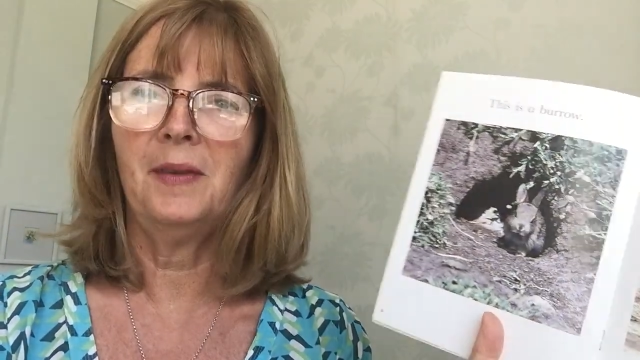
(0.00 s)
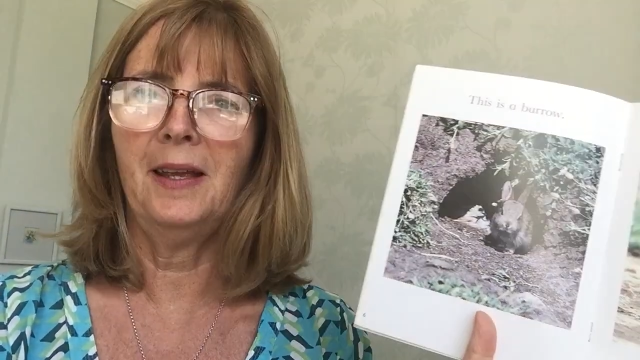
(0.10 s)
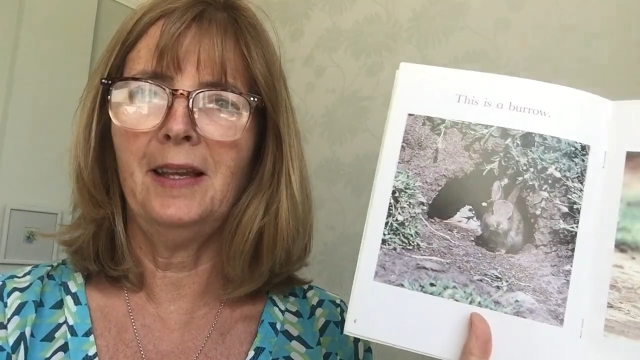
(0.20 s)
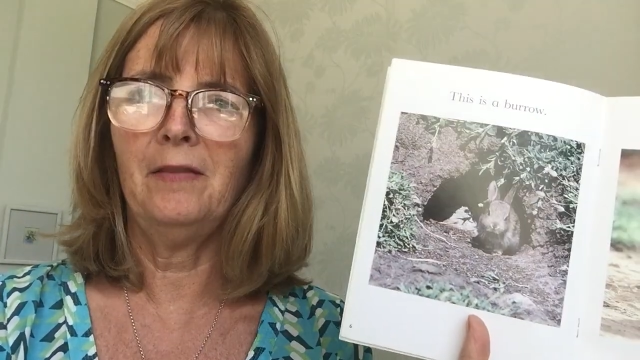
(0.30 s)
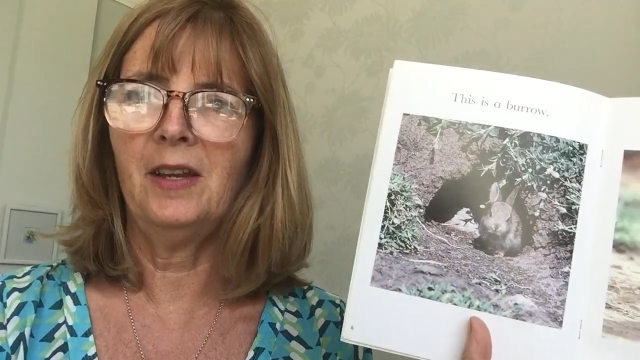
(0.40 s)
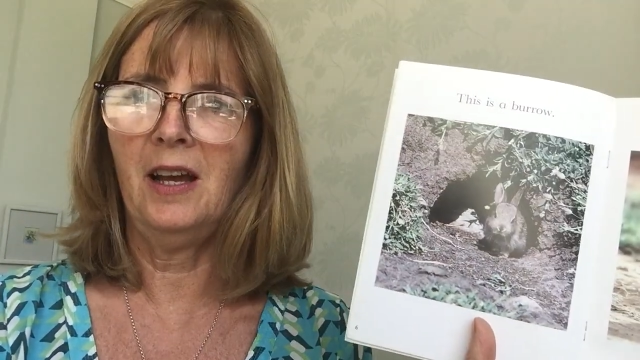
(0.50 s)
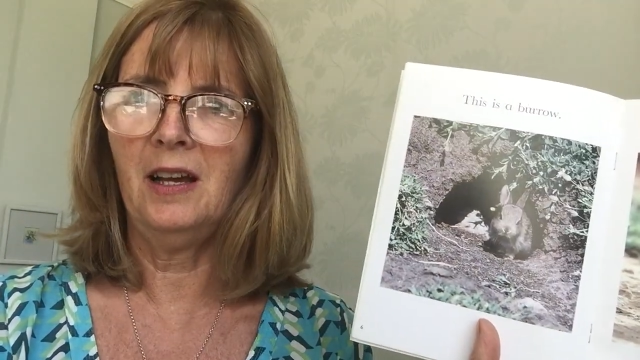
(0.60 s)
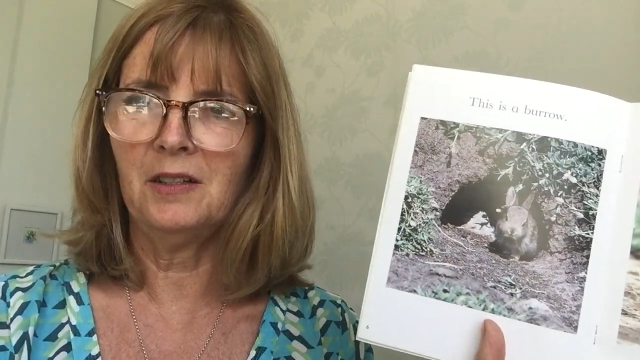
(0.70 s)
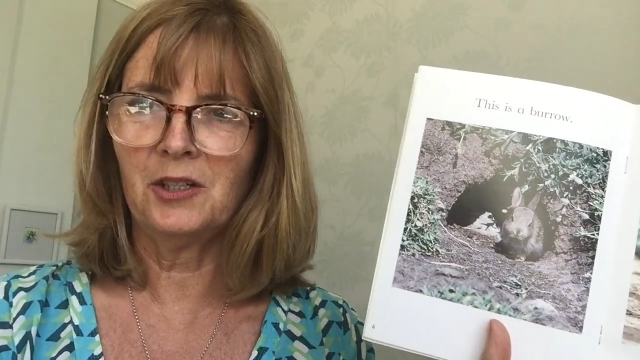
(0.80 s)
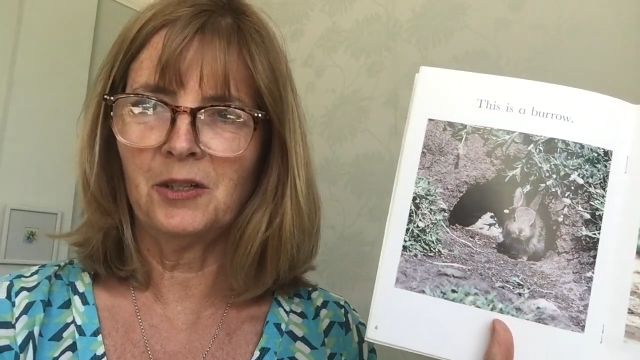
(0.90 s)
They live in a
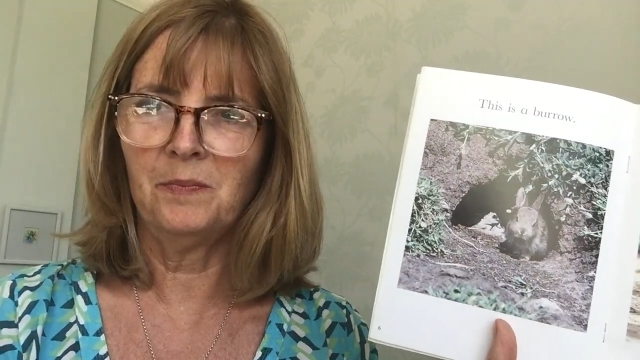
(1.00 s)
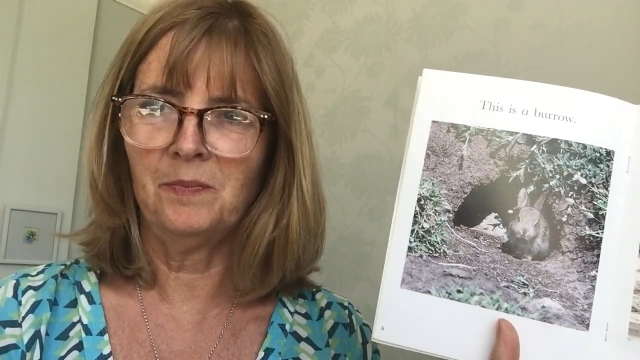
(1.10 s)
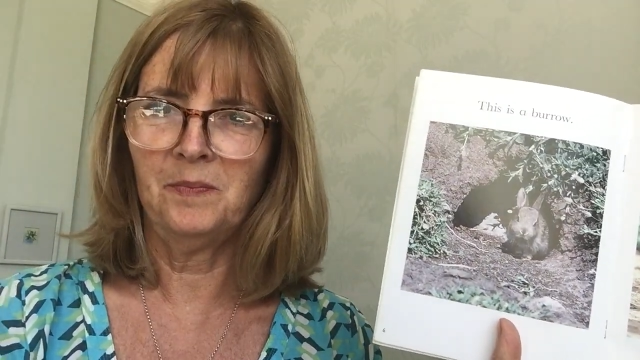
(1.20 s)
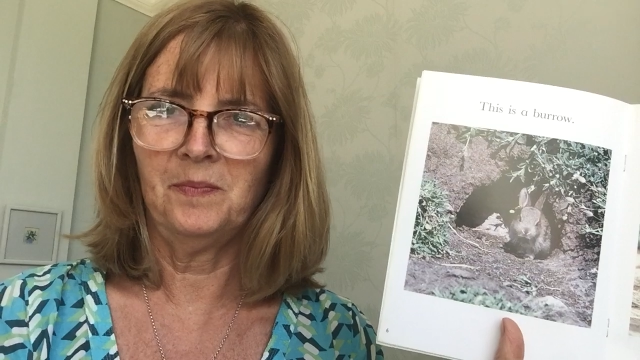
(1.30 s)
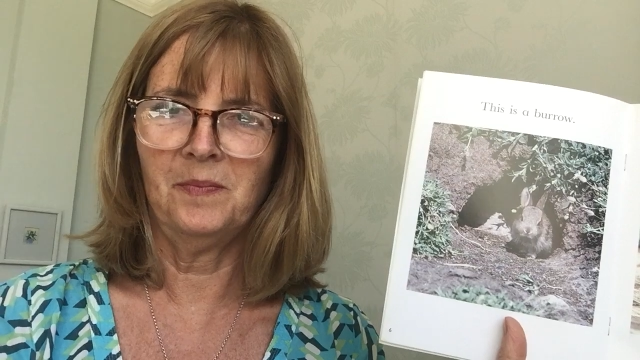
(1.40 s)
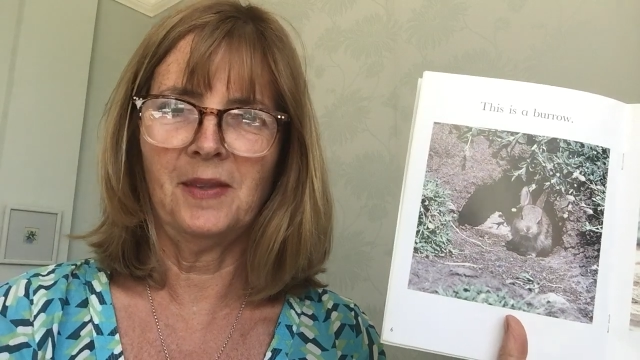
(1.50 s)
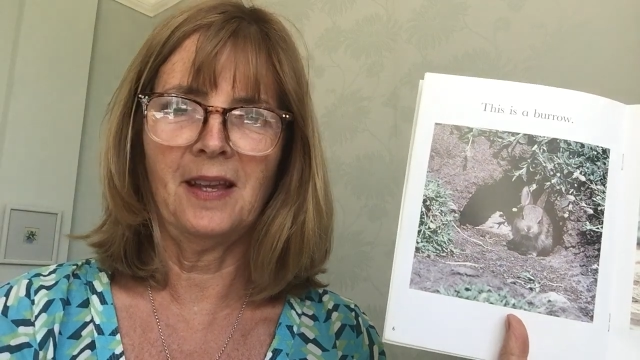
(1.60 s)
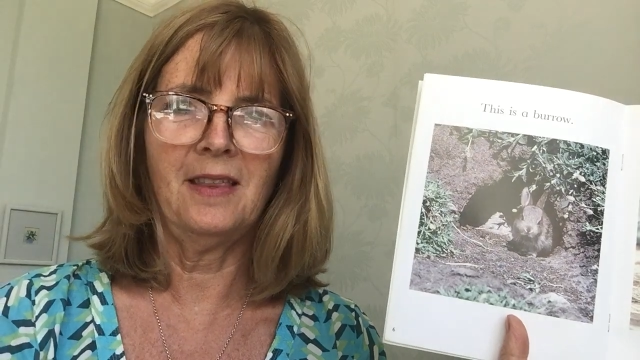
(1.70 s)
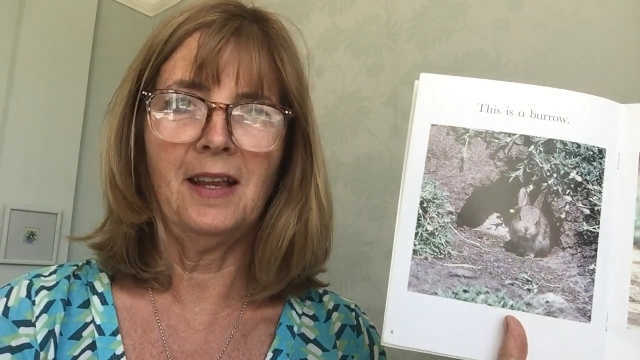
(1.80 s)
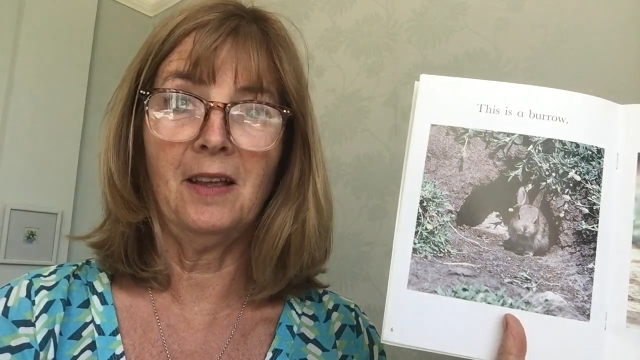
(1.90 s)
hutch. And
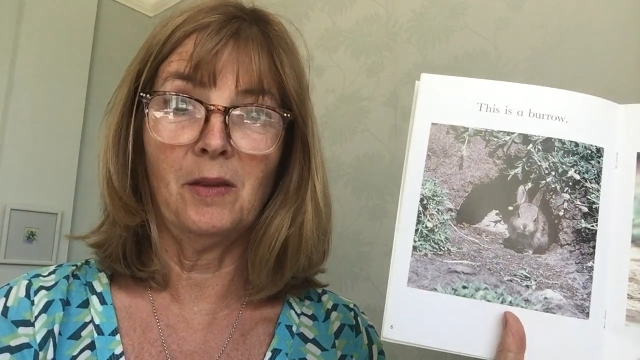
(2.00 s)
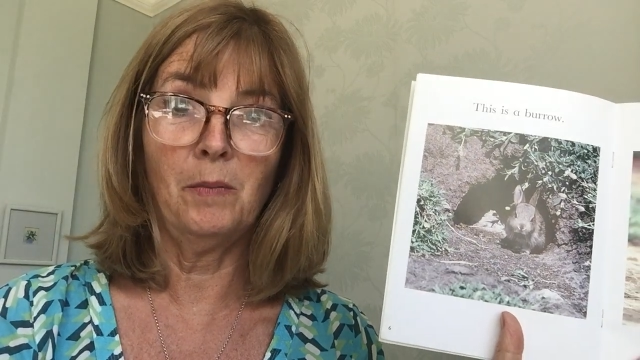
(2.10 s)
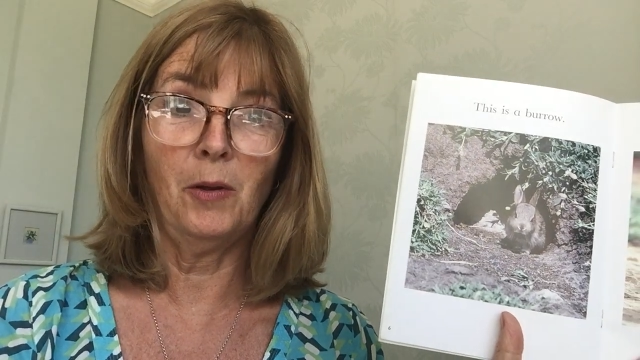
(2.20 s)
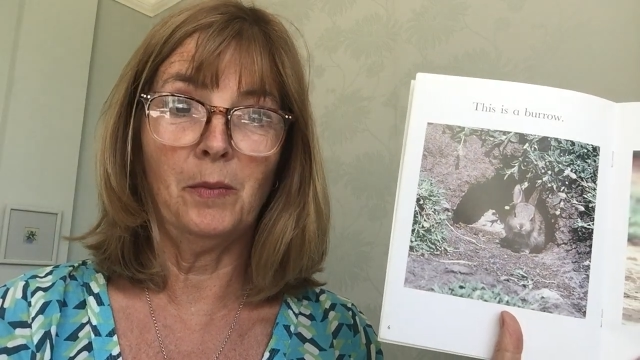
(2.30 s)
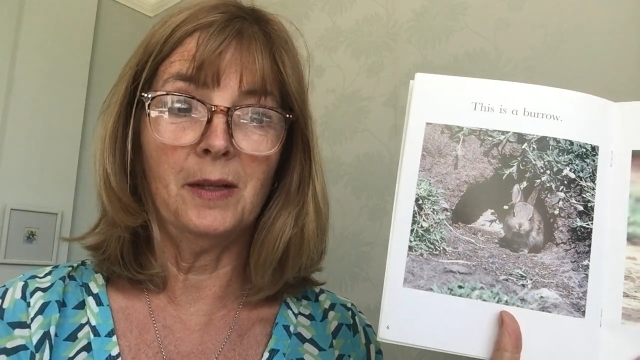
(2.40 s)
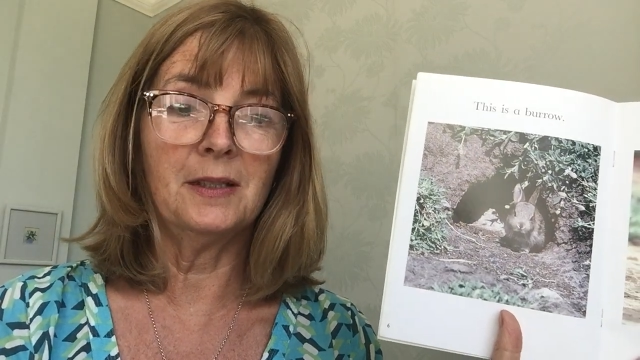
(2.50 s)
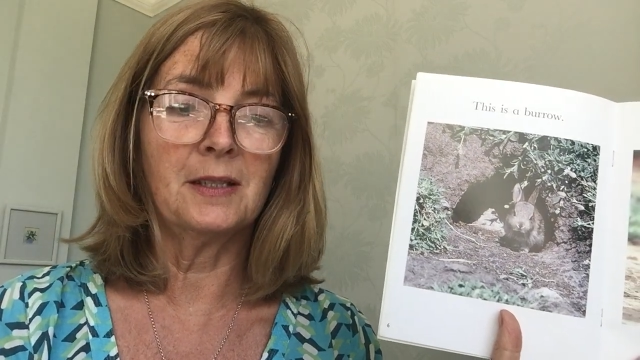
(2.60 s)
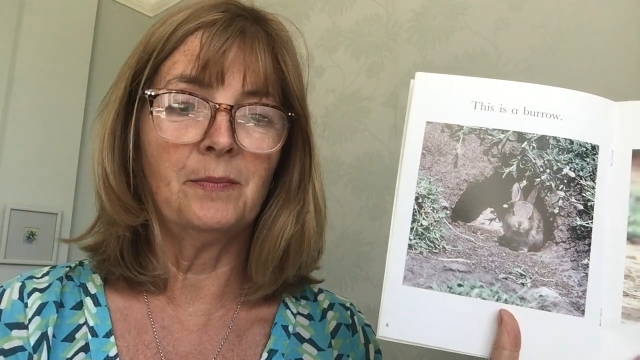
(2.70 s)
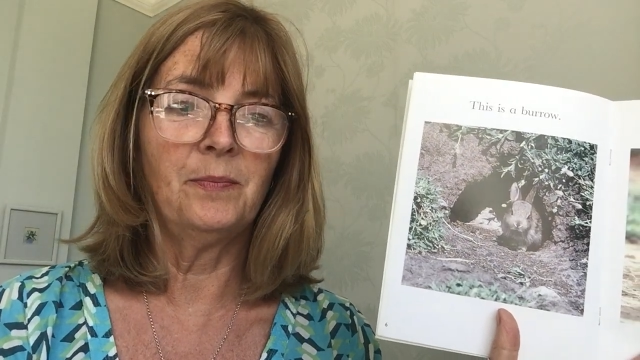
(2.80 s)
I think at the moment,